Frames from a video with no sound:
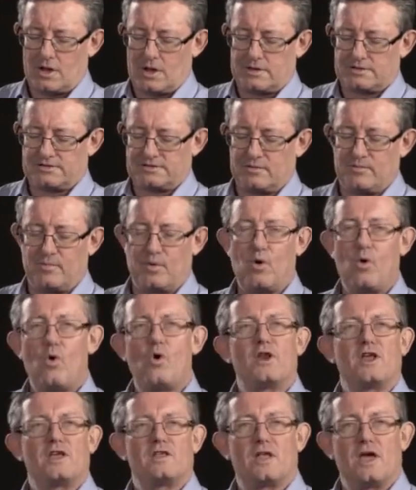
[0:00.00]

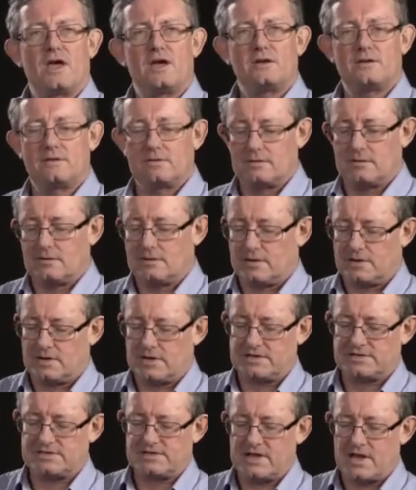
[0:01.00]
Supporting that
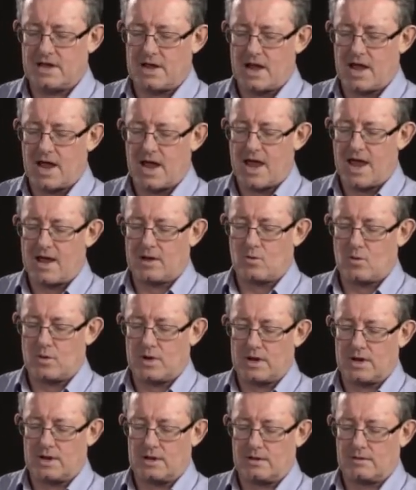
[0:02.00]
is the
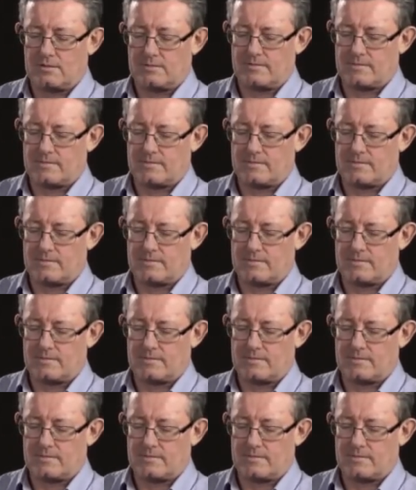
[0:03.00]
equity